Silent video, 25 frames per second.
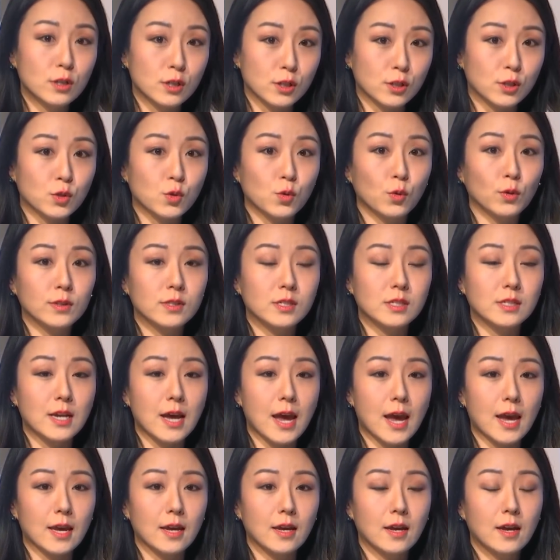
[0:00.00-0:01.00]
to school
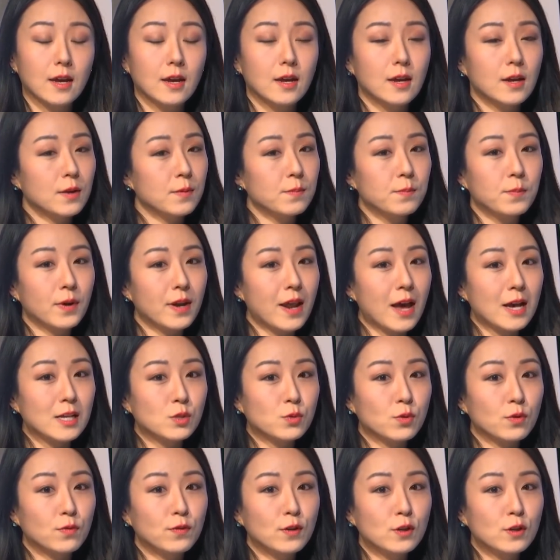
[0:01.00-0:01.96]
today. But as Review